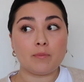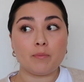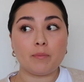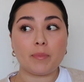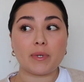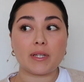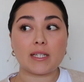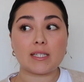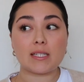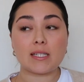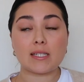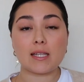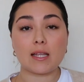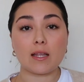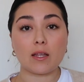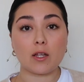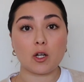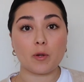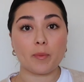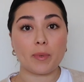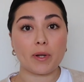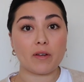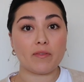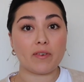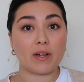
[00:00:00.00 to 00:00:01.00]
but this is a
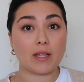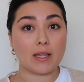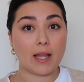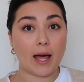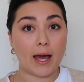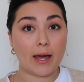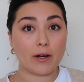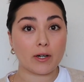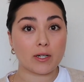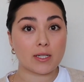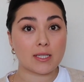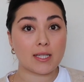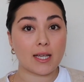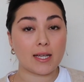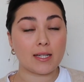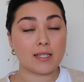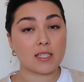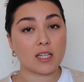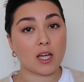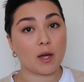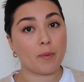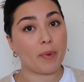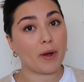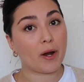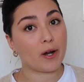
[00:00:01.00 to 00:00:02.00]
little bit of a lighter
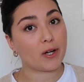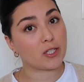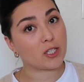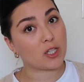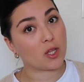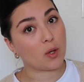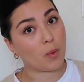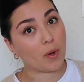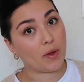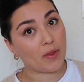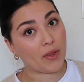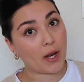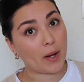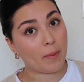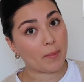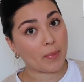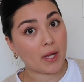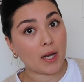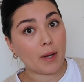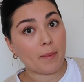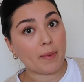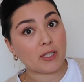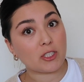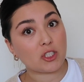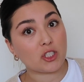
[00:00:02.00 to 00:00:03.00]
scent compared to the one that I'm
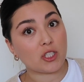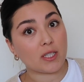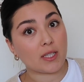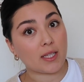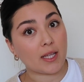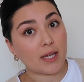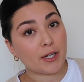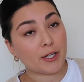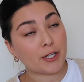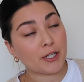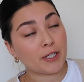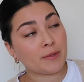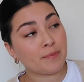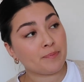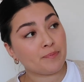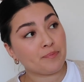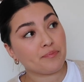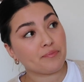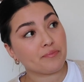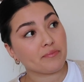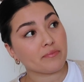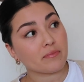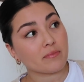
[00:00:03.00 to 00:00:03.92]
gonna mention later.